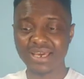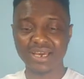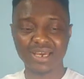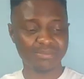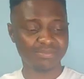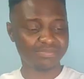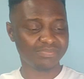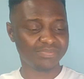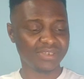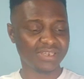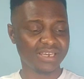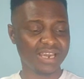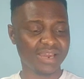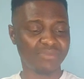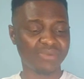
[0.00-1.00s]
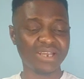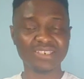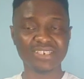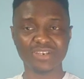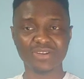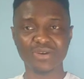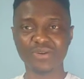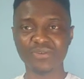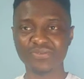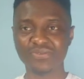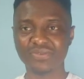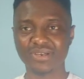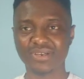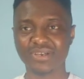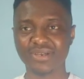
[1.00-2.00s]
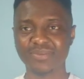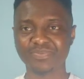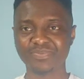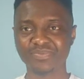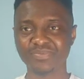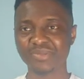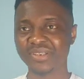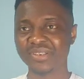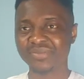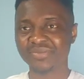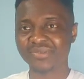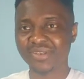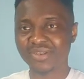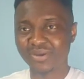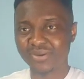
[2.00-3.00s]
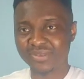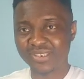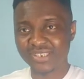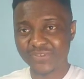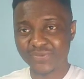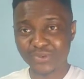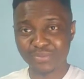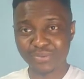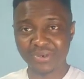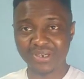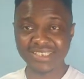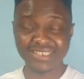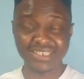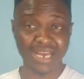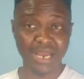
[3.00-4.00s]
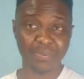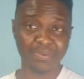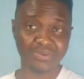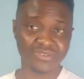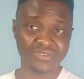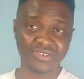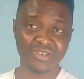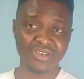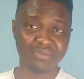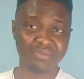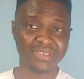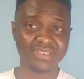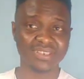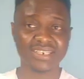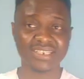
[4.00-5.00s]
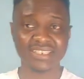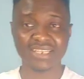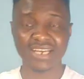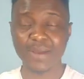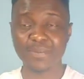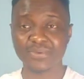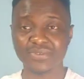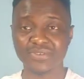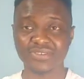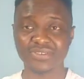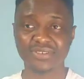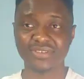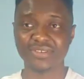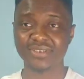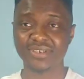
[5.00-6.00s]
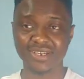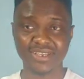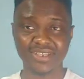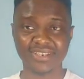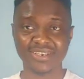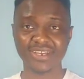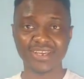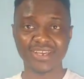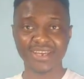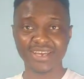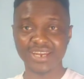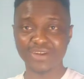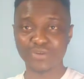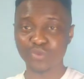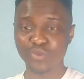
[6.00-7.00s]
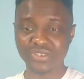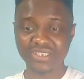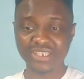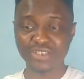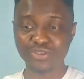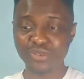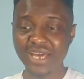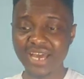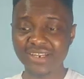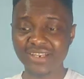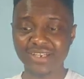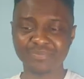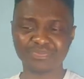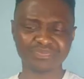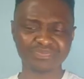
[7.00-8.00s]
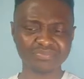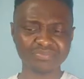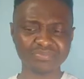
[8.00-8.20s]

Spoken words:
I'm writing it off. But this is football. Anything happens. You know what I mean? Anything happens, and we see to that.